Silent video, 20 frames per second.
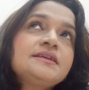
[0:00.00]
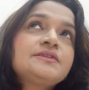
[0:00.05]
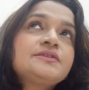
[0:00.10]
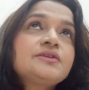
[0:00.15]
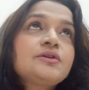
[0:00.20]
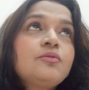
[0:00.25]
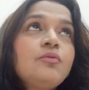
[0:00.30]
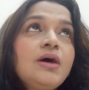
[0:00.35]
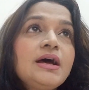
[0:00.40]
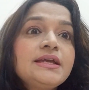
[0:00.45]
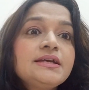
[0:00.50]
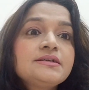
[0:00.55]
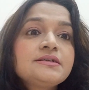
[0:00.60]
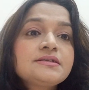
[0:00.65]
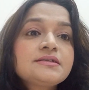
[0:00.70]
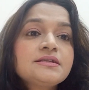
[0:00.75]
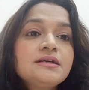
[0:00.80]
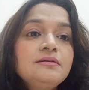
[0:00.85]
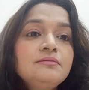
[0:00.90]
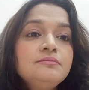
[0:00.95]

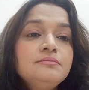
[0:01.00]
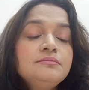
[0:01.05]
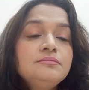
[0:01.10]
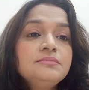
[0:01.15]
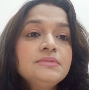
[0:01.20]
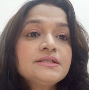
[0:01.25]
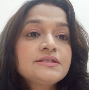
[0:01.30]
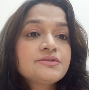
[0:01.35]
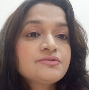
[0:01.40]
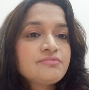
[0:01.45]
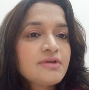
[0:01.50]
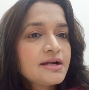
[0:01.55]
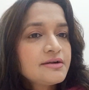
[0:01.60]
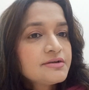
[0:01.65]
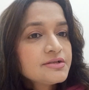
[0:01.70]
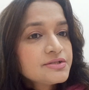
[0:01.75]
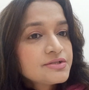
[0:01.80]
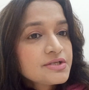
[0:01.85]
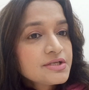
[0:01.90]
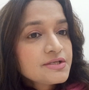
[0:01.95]
requires some
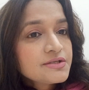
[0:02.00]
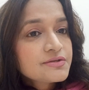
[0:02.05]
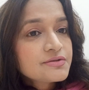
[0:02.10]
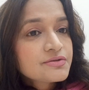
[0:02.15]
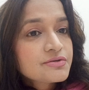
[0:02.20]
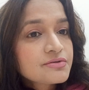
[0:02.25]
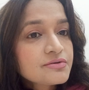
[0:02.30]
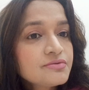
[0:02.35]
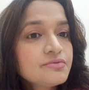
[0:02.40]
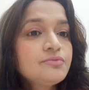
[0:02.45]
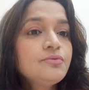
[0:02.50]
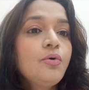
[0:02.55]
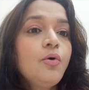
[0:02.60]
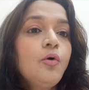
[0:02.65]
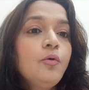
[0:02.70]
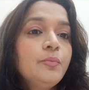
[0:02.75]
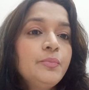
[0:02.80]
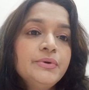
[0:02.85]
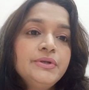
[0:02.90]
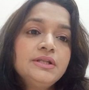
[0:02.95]
strategies to
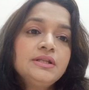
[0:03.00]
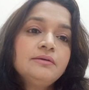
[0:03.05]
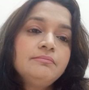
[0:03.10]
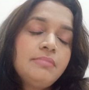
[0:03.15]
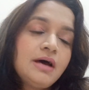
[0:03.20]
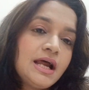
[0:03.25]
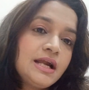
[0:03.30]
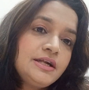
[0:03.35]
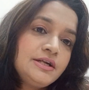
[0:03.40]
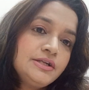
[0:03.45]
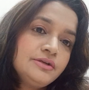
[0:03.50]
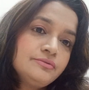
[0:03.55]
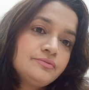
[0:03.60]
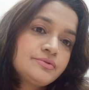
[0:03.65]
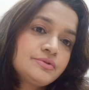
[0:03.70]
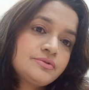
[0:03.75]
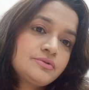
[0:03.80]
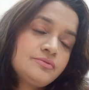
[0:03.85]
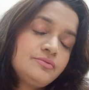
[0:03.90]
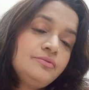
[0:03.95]
open the bad
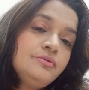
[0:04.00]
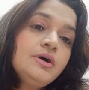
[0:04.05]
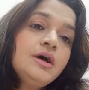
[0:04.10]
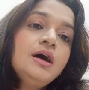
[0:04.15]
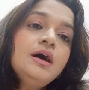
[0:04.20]
news to